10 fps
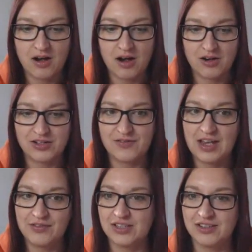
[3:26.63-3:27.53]
ask for
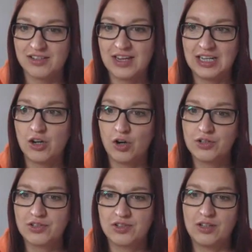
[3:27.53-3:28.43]
evidence of any
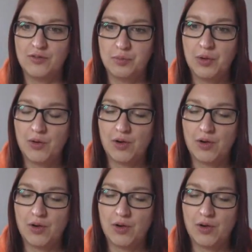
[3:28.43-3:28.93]
costs that you've put